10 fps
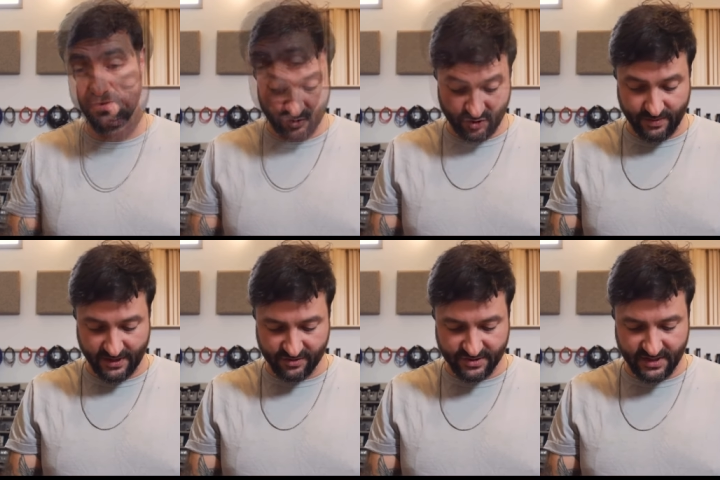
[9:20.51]
Would you be
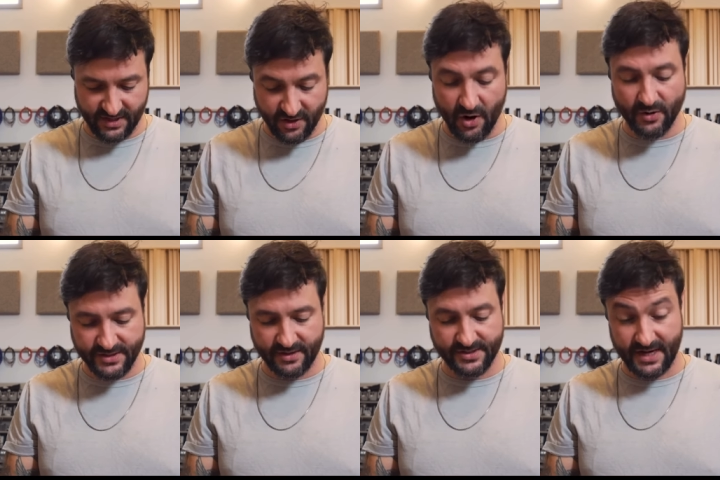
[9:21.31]
interested in those?"
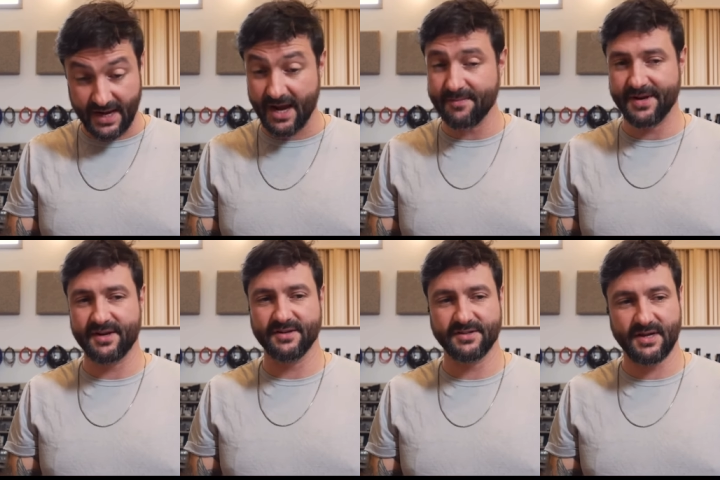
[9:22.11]
I was like, "Yeah,"
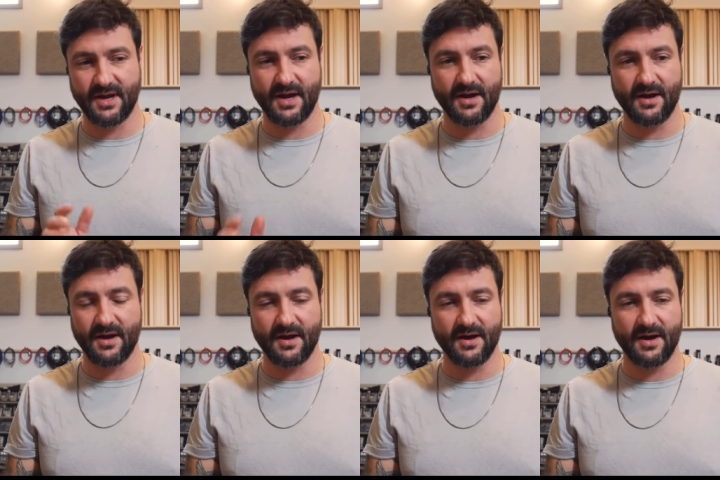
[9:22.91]
because
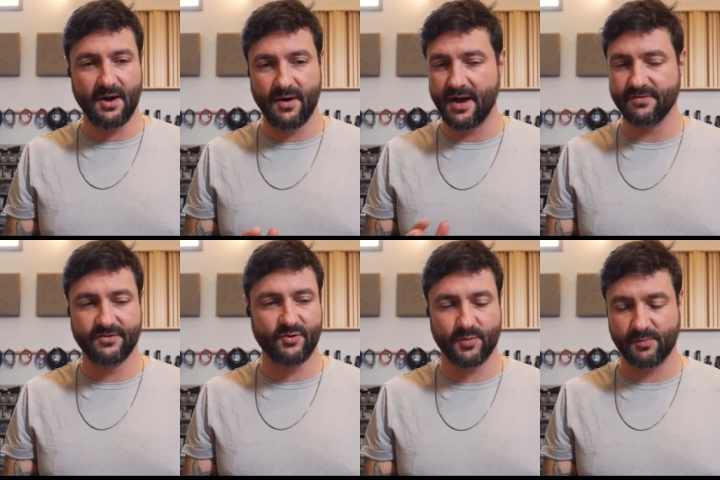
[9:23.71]
uh, I have
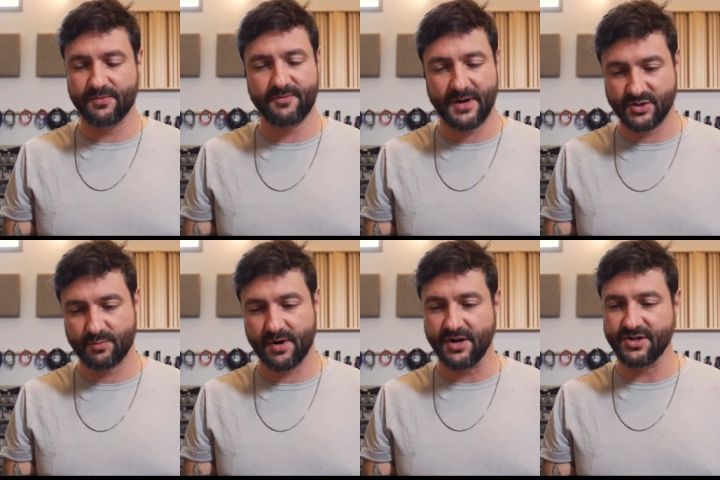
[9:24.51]
this super special
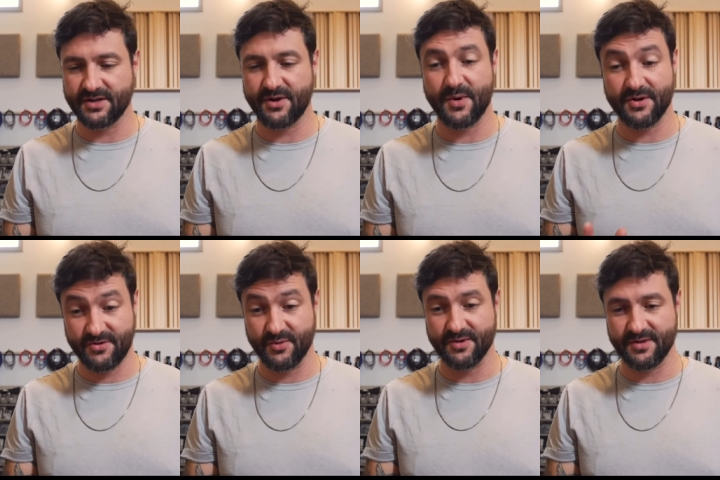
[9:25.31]
project I want to
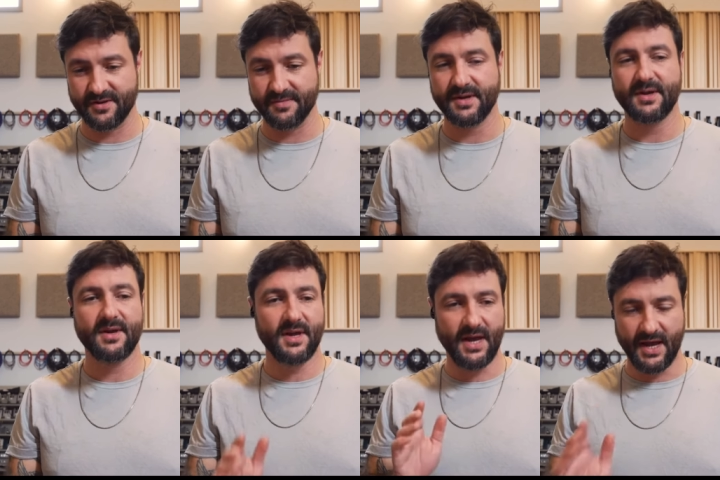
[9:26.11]
do with them,
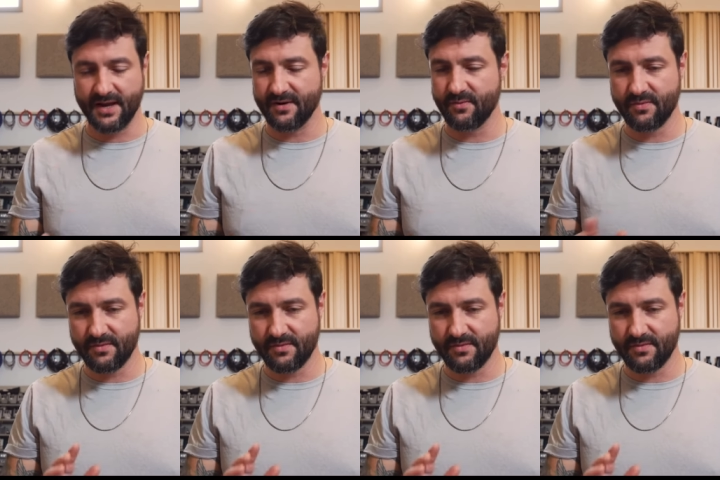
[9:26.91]
and